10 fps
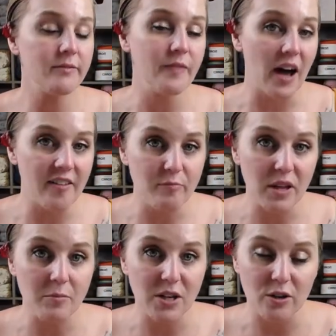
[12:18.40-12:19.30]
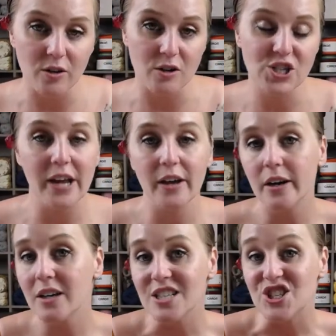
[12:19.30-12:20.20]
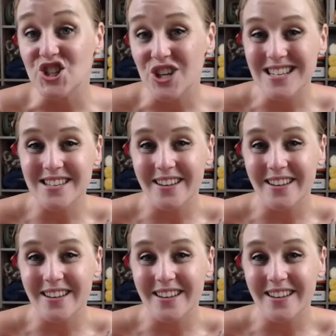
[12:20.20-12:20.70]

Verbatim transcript: five millimeter crochet hook, just